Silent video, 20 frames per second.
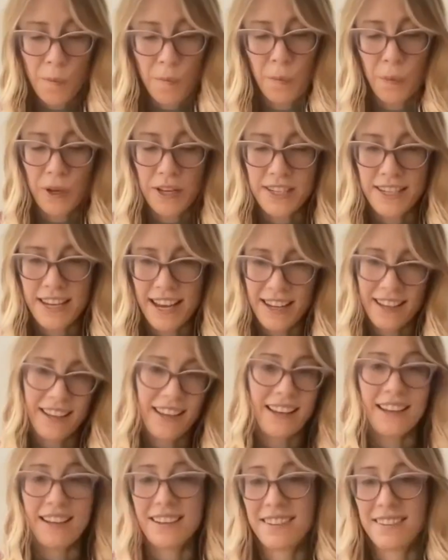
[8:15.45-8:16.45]
but take
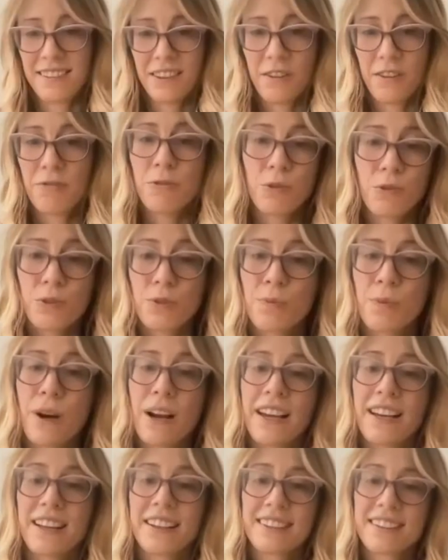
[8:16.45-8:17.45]
in the full
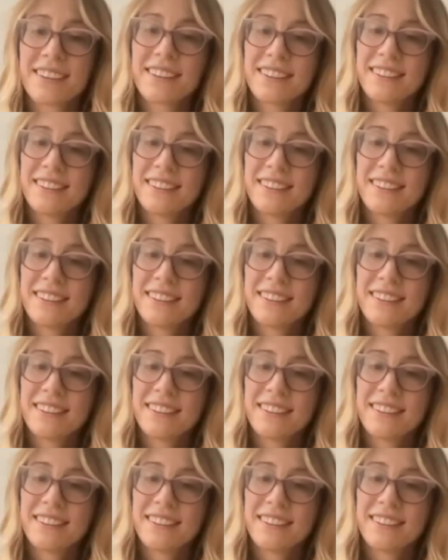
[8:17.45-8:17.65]
spread.